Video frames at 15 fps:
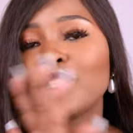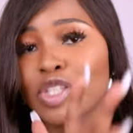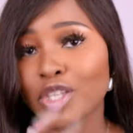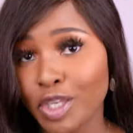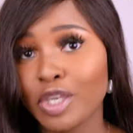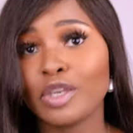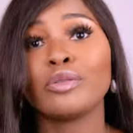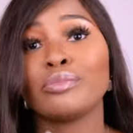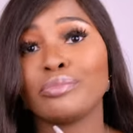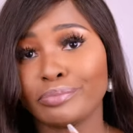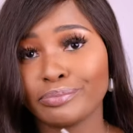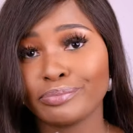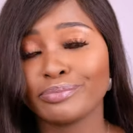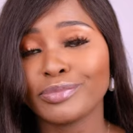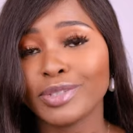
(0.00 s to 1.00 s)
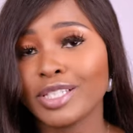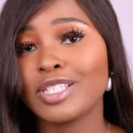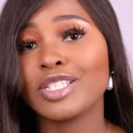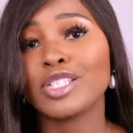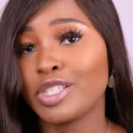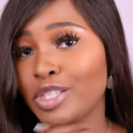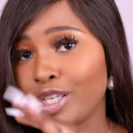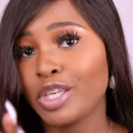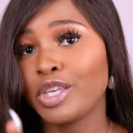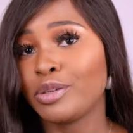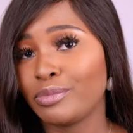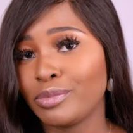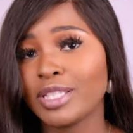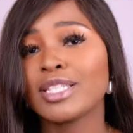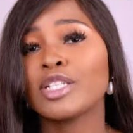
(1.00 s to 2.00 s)
it's cute. It's just
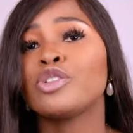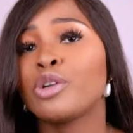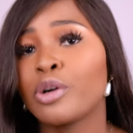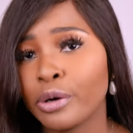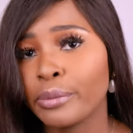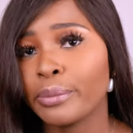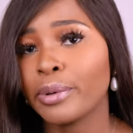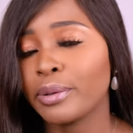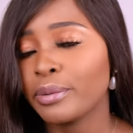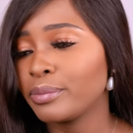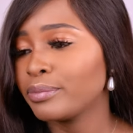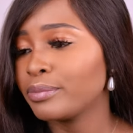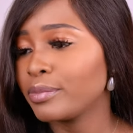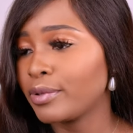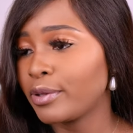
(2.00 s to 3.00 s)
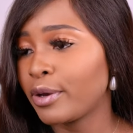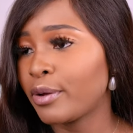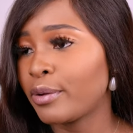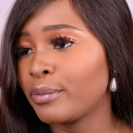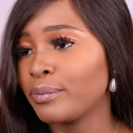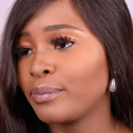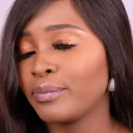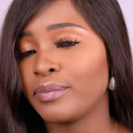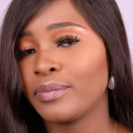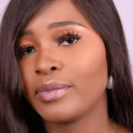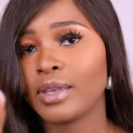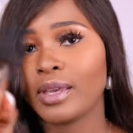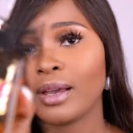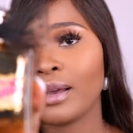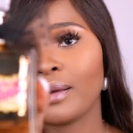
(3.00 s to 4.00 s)
cute. It's adorable, you know?
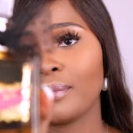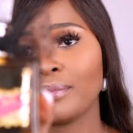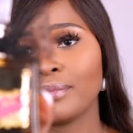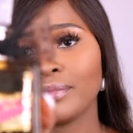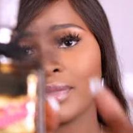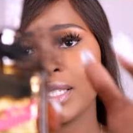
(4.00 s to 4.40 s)
Um,